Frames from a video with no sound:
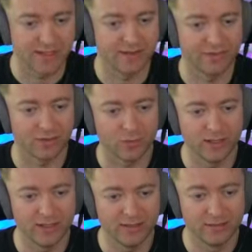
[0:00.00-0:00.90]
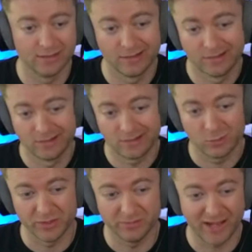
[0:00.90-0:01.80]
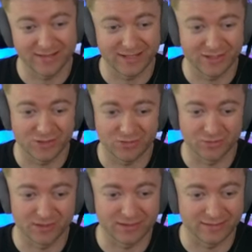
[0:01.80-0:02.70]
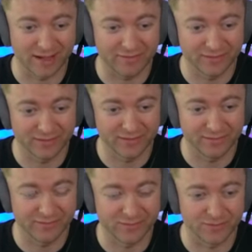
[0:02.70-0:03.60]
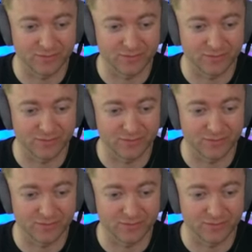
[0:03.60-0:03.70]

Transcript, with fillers: Hit the queen. Queen back to h3 definitely feels